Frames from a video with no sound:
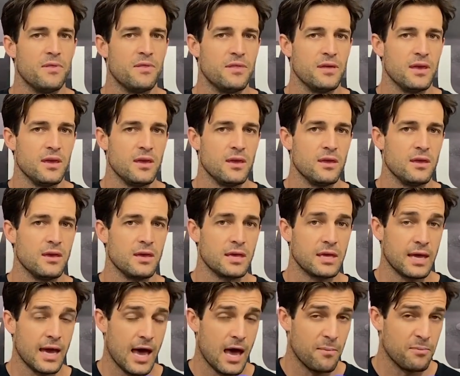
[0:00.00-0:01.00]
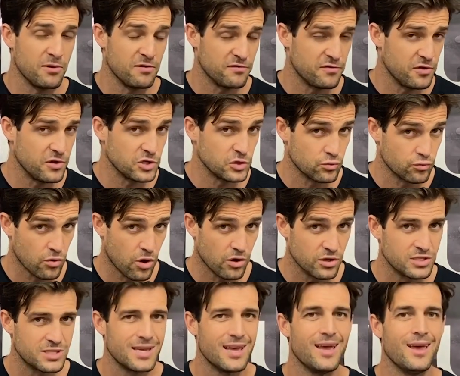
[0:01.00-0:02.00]
the carbon-infused
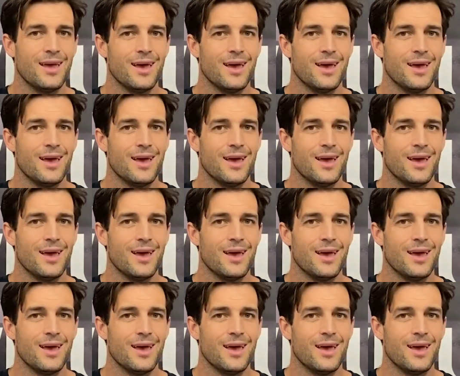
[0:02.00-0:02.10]
rods